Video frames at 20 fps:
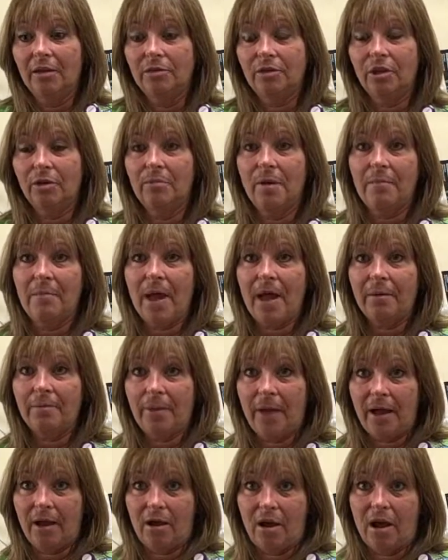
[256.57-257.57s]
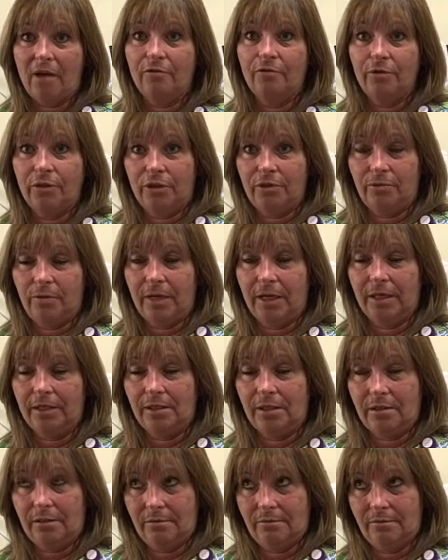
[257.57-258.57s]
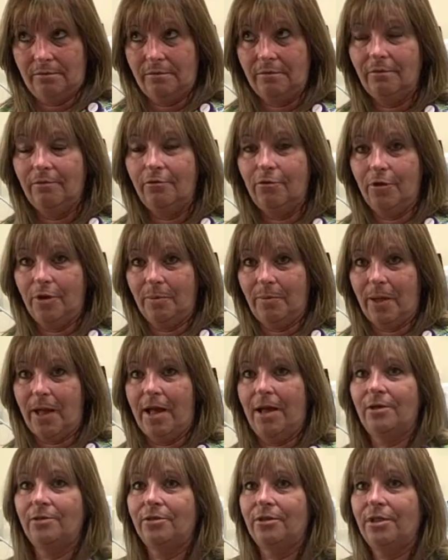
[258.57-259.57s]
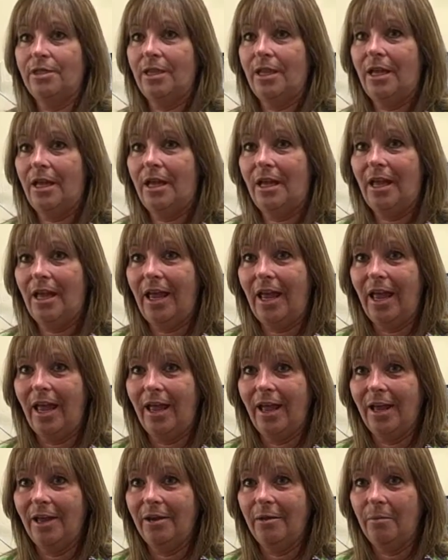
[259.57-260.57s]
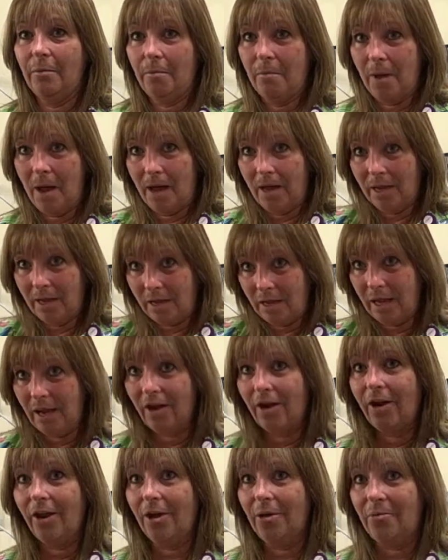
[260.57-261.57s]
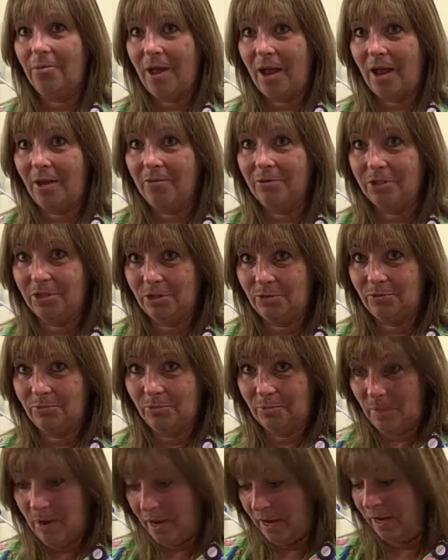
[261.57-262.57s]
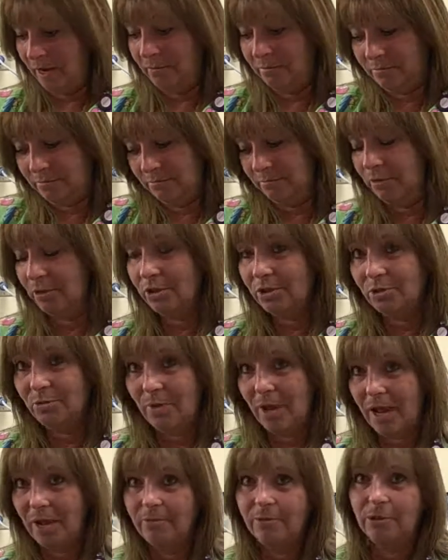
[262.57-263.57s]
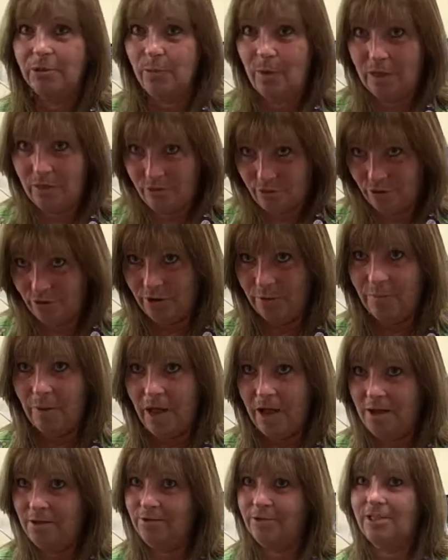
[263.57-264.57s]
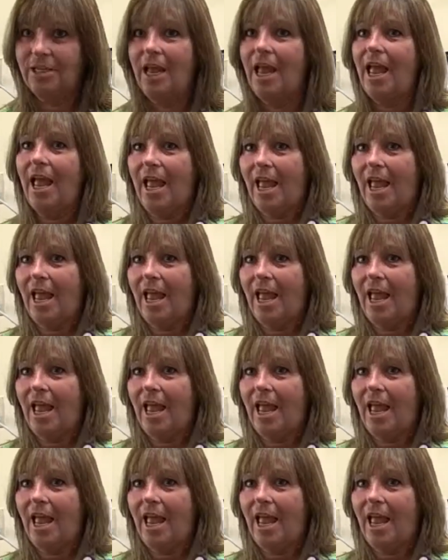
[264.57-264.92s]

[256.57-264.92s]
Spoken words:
took my backpack off, which weighs 40 pounds, and my carry-on bag, my personal bag, which weighed 30 pounds,